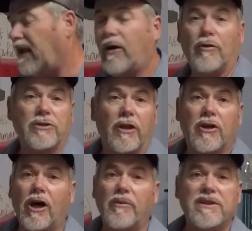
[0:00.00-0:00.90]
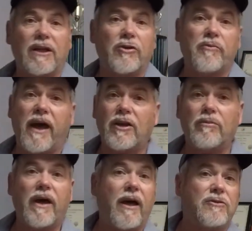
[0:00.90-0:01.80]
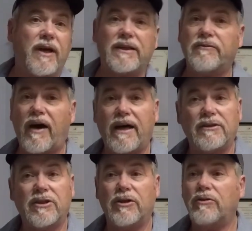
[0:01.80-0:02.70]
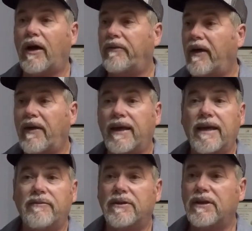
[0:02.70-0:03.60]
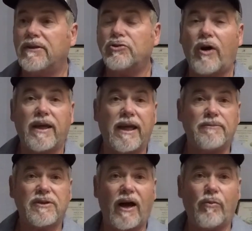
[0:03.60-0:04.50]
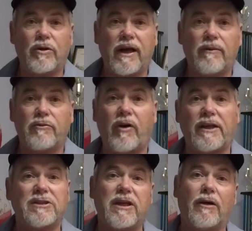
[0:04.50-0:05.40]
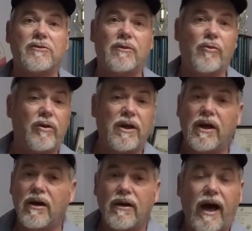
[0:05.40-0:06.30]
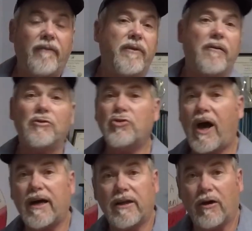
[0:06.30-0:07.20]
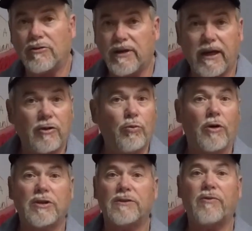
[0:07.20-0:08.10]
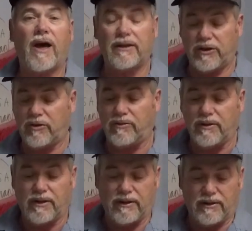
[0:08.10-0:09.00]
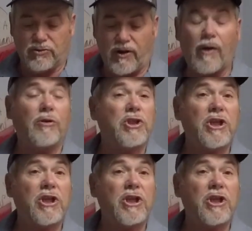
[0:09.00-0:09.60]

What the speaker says: know there's other companies out there making them now, so that's fine too. I think even Strike King's got one down with the rage tail somewhere. I've never tried those. They could work just fine too. Try what